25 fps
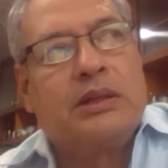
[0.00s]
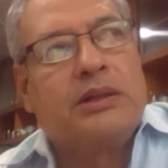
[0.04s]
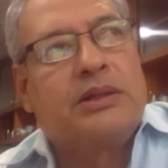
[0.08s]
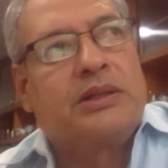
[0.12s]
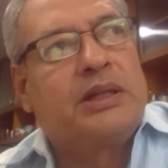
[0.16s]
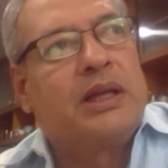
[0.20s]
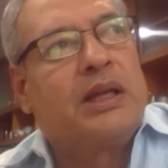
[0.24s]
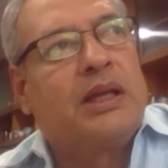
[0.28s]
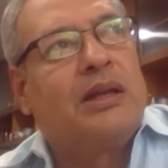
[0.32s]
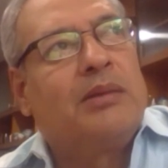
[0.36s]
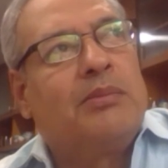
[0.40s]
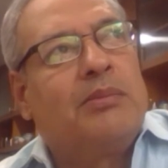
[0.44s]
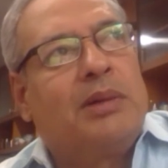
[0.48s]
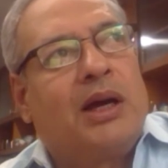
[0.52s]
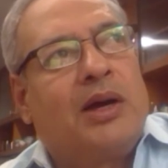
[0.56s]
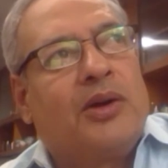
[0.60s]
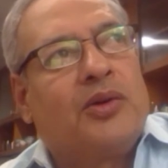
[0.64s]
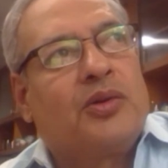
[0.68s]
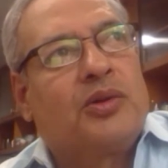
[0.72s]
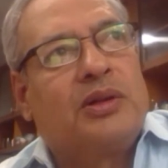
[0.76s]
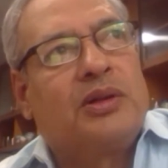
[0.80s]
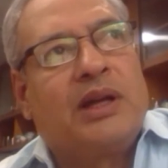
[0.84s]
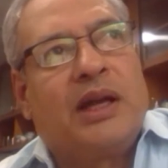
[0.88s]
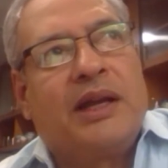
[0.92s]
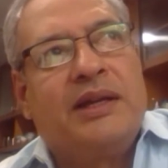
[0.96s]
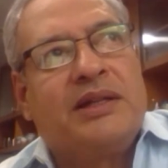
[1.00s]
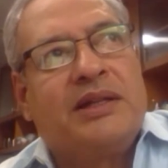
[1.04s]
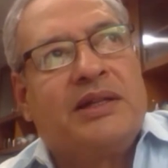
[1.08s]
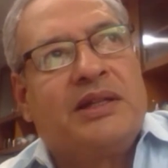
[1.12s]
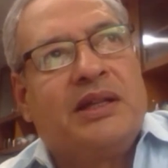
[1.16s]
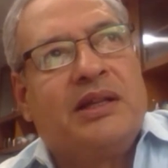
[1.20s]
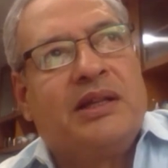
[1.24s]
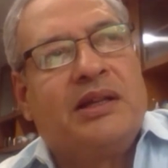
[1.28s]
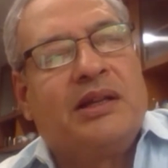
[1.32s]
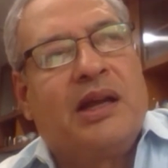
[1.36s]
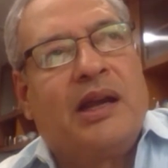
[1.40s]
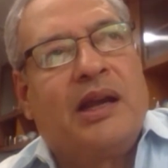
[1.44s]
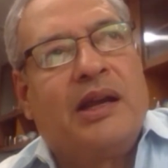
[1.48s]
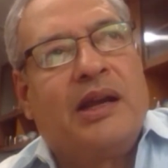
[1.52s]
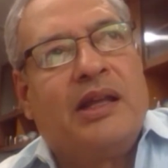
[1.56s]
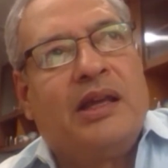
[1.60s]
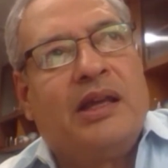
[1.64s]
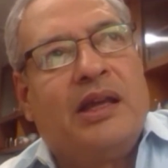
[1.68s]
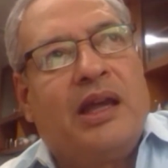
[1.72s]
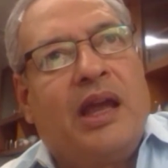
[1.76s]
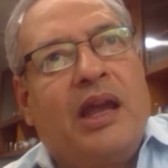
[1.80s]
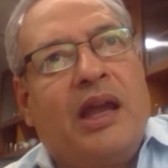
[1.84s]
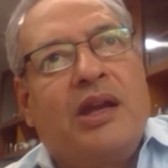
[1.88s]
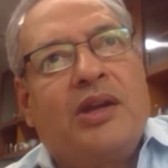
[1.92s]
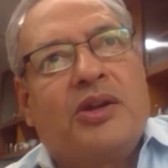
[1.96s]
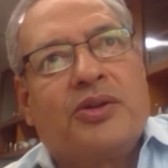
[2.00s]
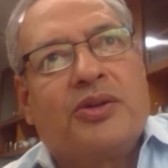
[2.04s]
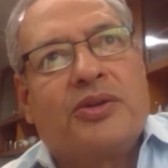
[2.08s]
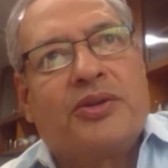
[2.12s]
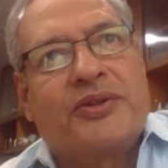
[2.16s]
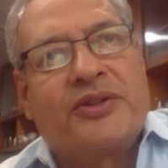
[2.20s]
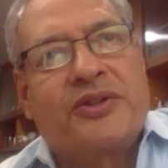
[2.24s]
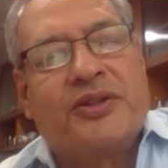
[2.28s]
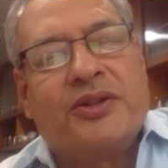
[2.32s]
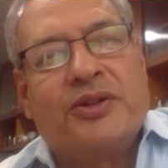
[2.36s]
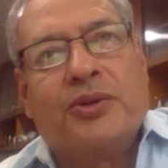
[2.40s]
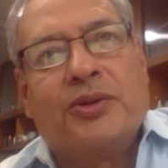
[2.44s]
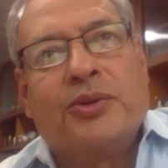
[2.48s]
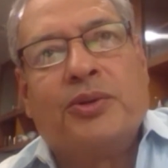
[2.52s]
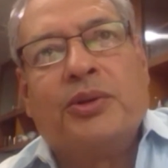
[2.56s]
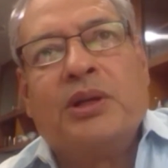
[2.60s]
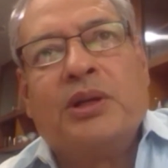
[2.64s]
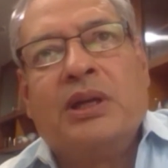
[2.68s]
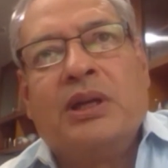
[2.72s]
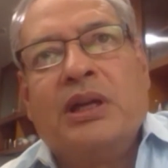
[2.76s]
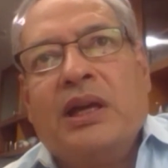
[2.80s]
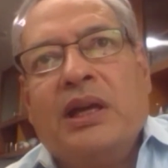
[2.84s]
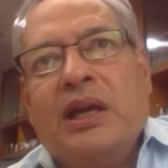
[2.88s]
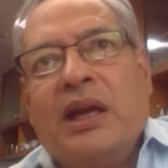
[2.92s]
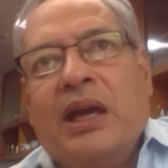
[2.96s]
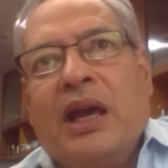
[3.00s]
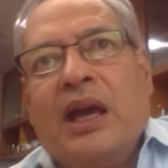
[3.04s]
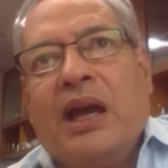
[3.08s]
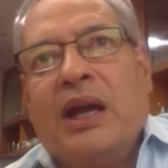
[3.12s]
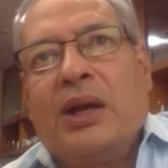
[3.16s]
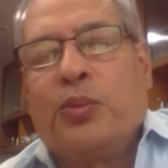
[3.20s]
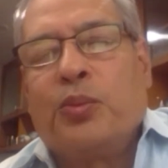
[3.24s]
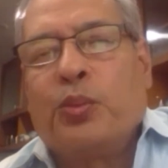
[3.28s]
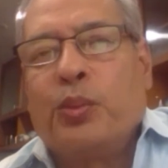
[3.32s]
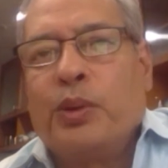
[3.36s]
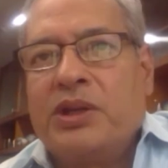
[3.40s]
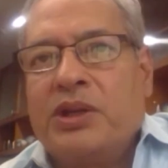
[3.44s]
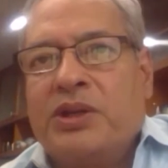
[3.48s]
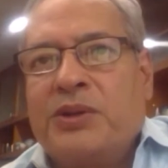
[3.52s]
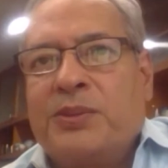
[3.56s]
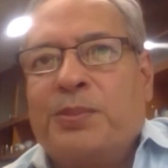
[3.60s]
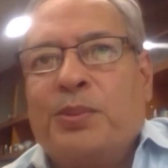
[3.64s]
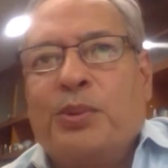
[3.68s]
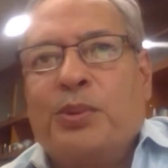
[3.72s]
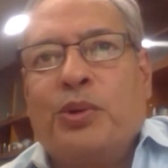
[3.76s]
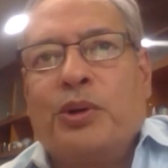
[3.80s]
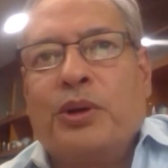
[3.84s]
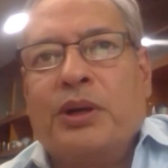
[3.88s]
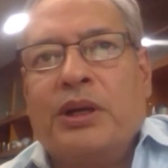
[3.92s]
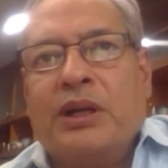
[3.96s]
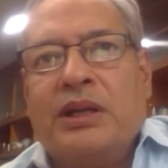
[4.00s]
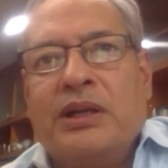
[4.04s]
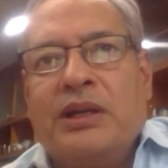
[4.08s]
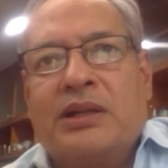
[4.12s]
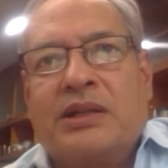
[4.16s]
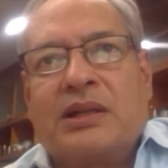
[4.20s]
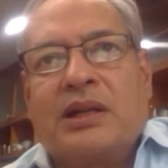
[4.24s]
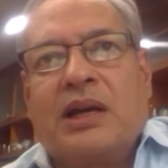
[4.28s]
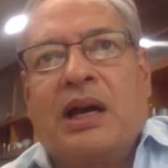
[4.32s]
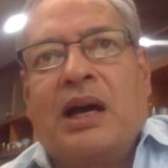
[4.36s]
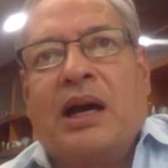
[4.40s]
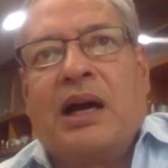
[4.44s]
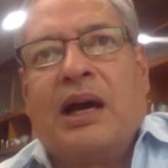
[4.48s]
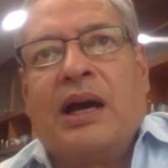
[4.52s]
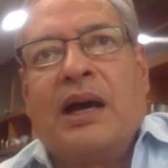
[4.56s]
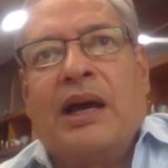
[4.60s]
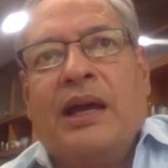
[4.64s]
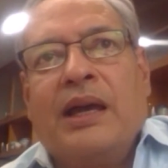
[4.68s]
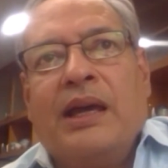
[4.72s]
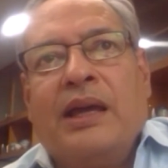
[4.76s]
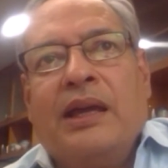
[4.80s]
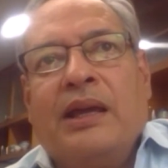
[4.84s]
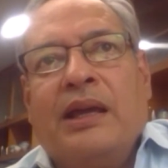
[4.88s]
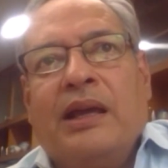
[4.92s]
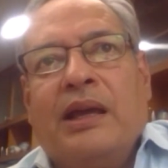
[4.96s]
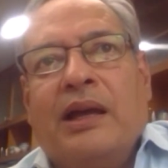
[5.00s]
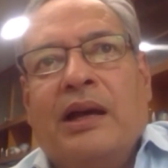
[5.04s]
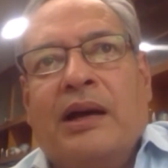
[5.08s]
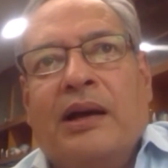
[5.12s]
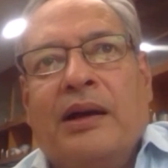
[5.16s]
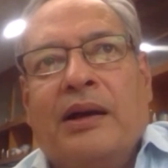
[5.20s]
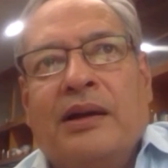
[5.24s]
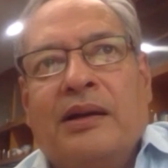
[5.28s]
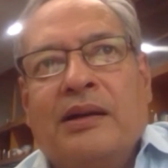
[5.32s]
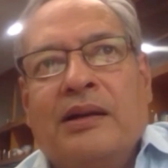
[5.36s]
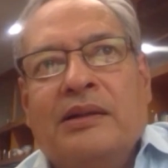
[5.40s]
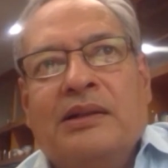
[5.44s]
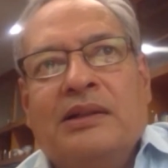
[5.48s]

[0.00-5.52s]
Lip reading: till about 1998 or so, at which point I